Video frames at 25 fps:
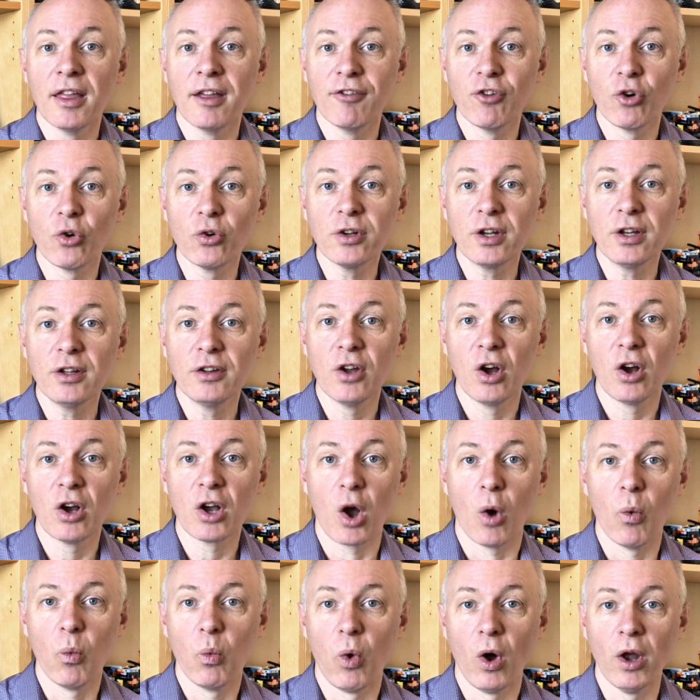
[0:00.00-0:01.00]
They've already
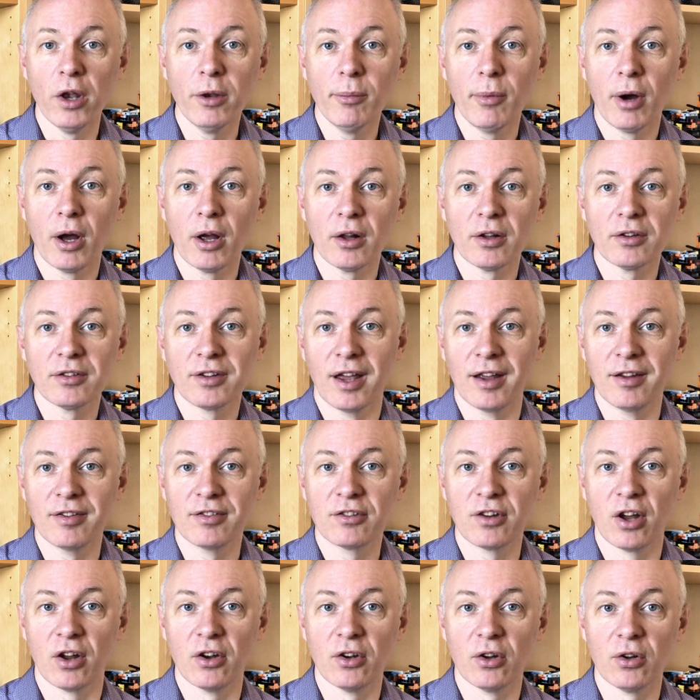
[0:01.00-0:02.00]
dug a one-mile
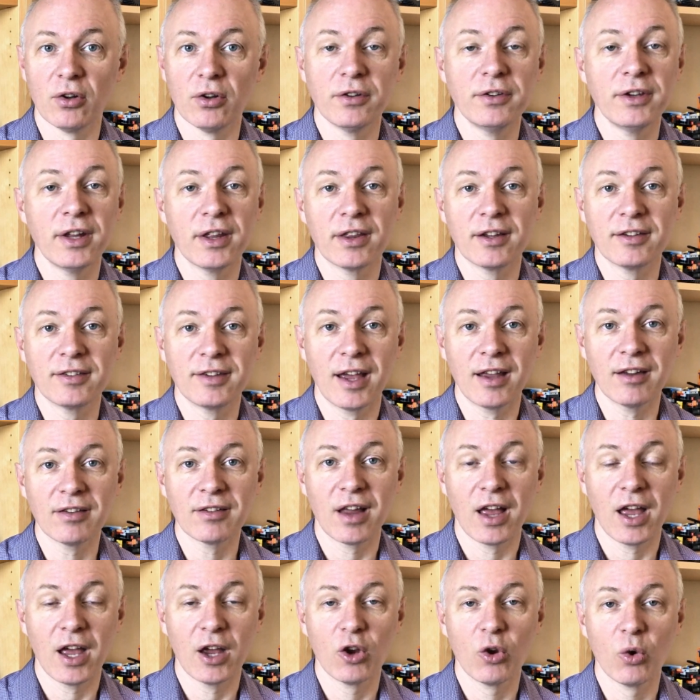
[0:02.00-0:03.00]
test tunnel near the
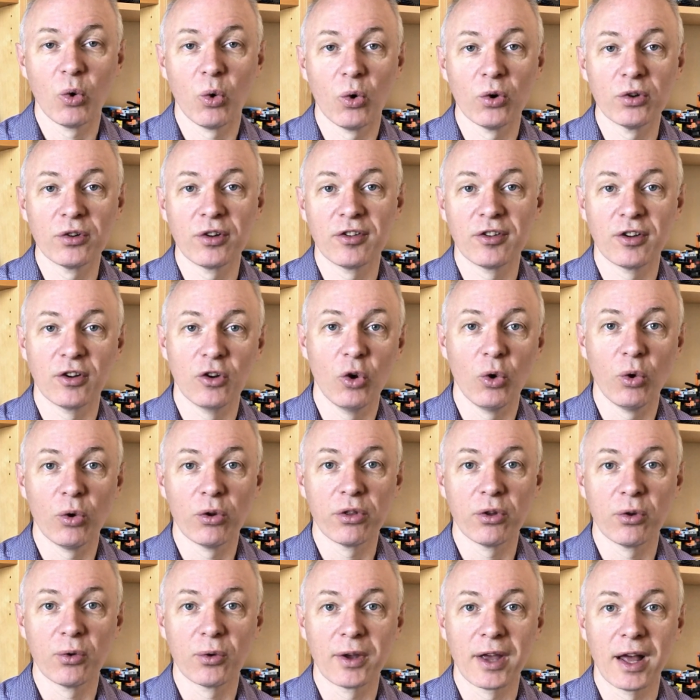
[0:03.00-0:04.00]
Tesla headquarters in
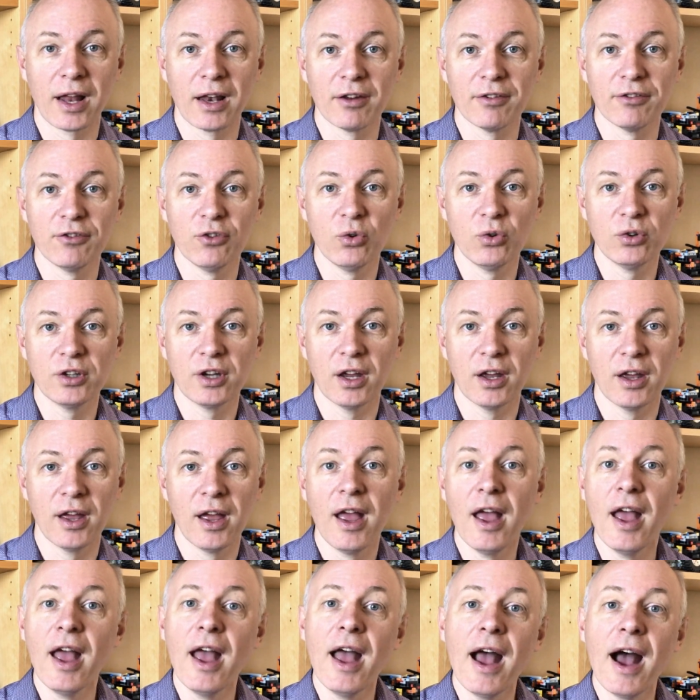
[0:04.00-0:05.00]
Hawthorne, California,
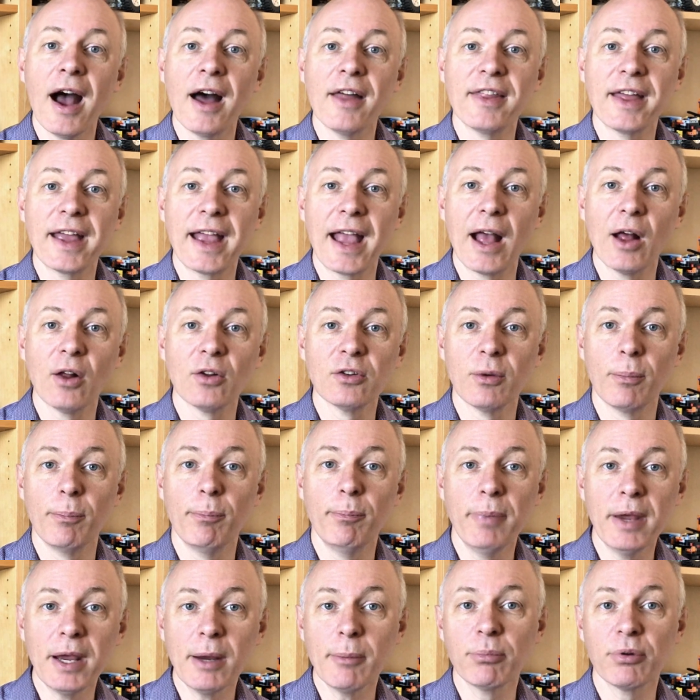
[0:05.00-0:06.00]
and they held a
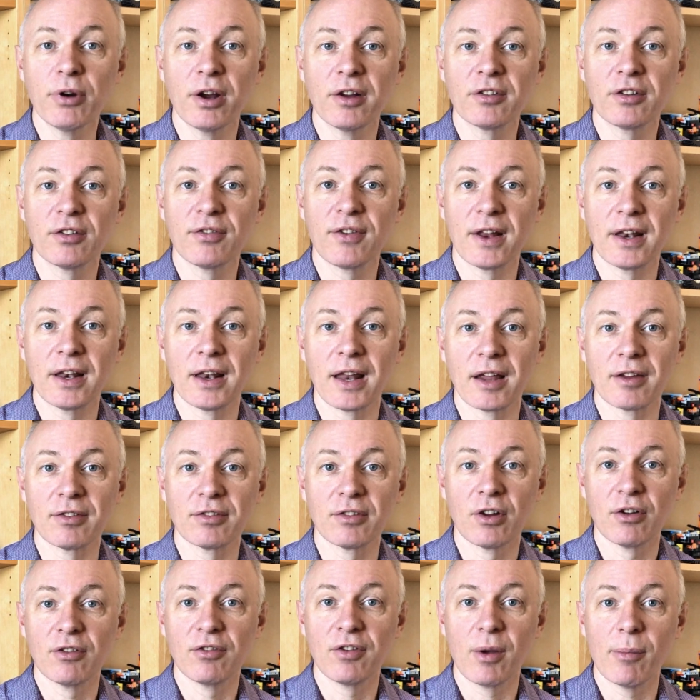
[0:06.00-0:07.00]
big press event
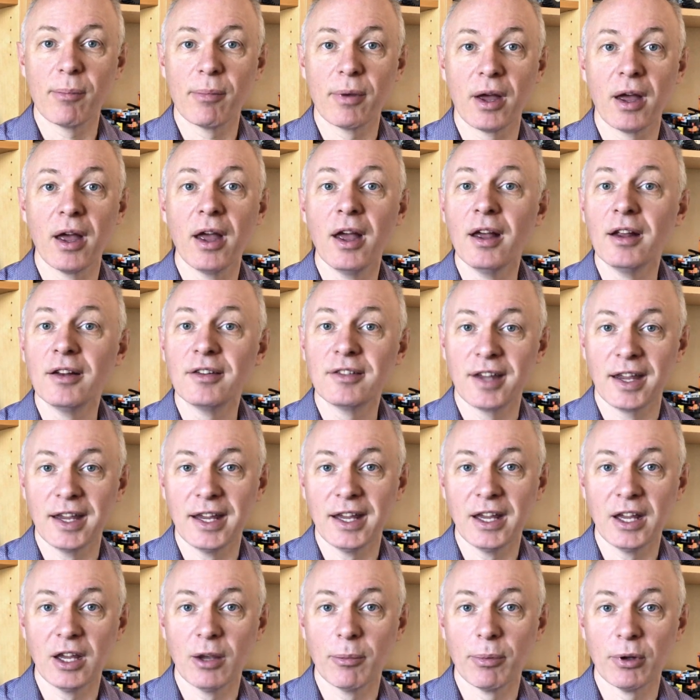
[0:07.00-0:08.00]
last November,
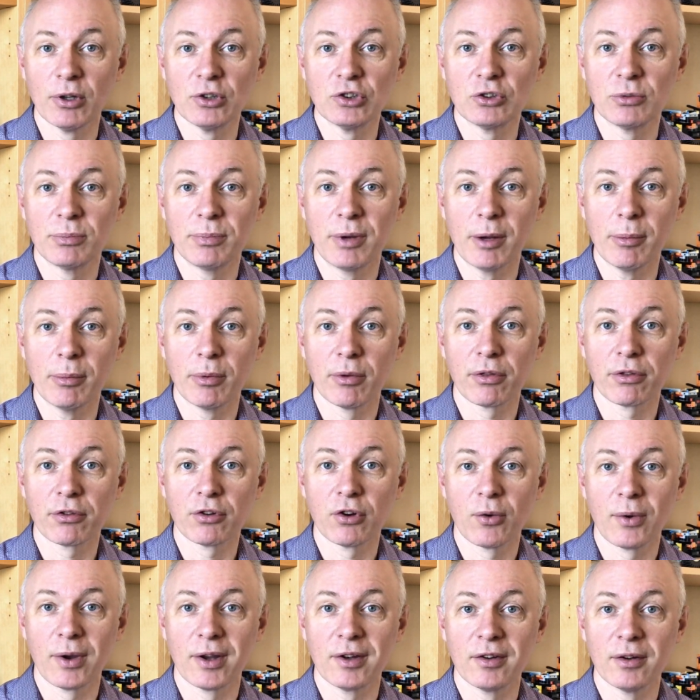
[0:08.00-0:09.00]
taking a bunch of people
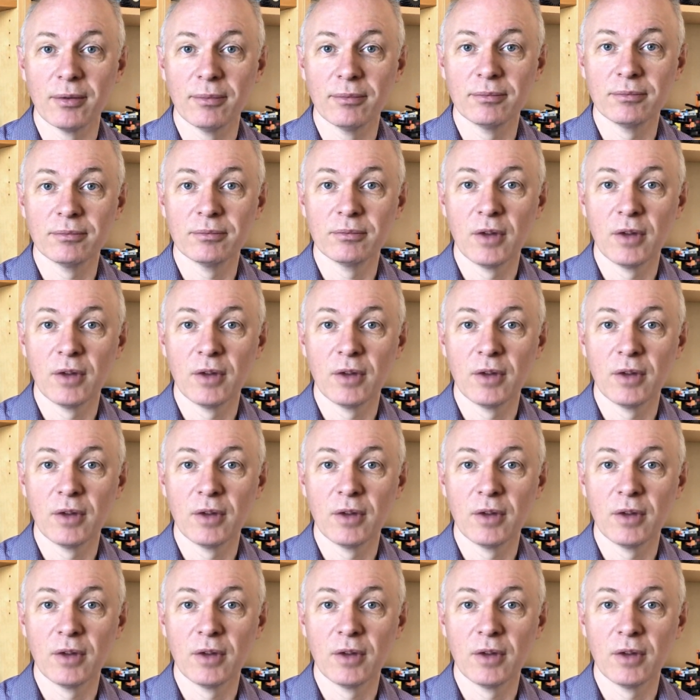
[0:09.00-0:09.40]
through it.